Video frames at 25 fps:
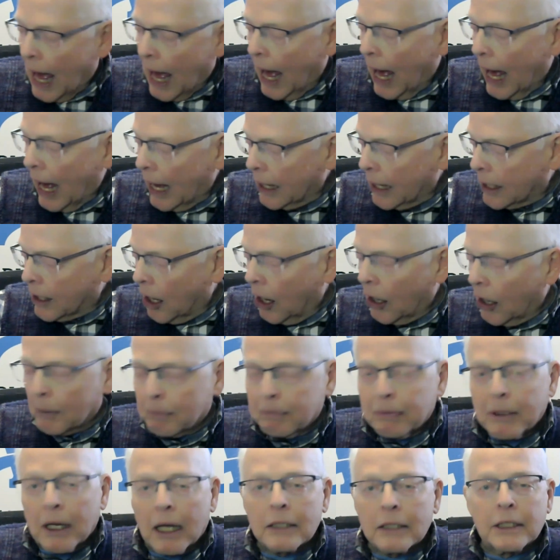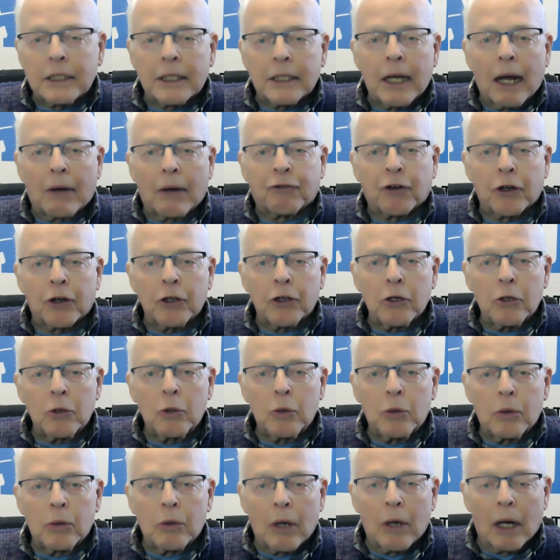CARP does enough for you
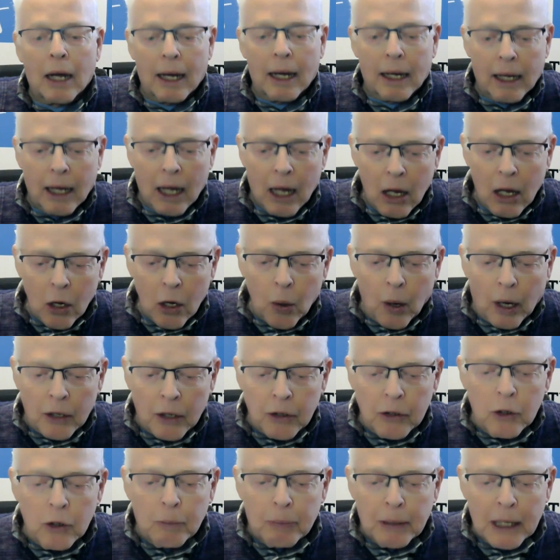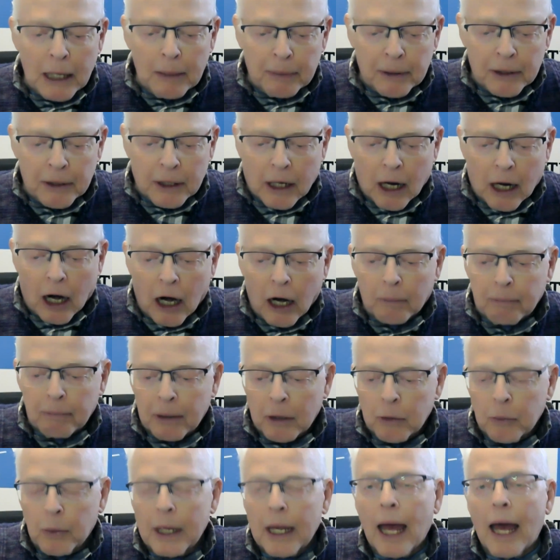who are new people to CARP,
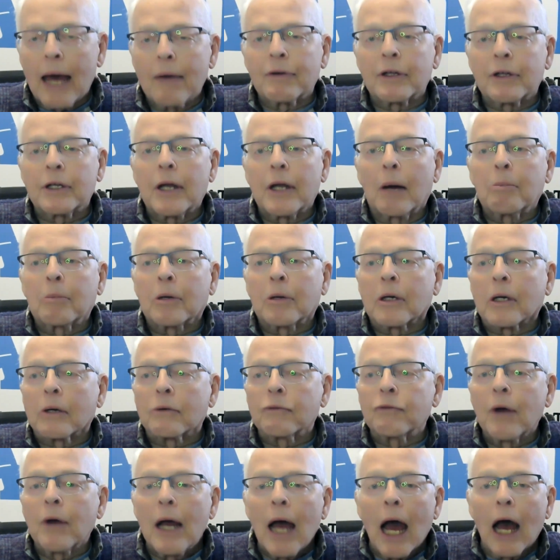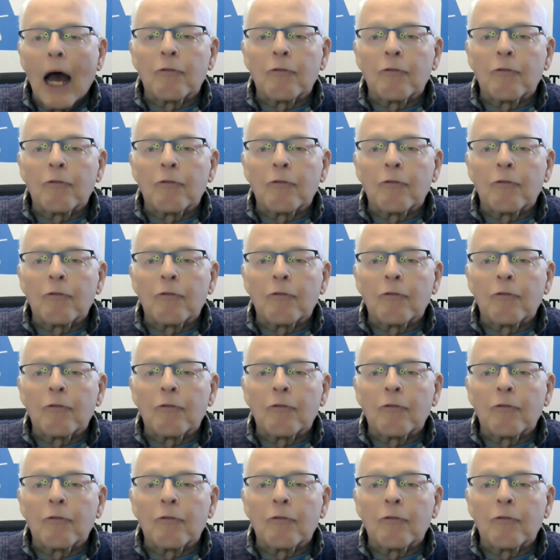and we have a number of